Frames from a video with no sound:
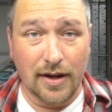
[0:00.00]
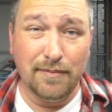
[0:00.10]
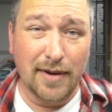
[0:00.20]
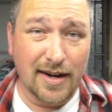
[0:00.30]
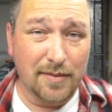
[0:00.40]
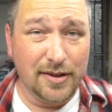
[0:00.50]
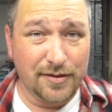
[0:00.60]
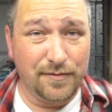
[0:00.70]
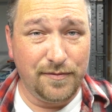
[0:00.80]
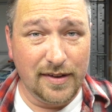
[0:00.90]
I may not be
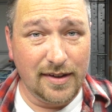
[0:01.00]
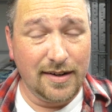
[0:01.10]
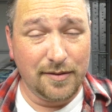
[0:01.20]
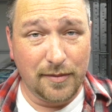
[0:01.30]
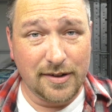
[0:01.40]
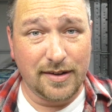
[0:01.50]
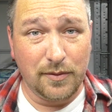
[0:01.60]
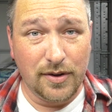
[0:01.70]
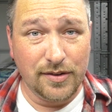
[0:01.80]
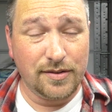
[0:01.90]
feeling it as much as I
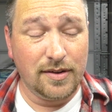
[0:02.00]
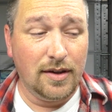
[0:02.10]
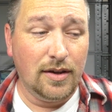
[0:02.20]
was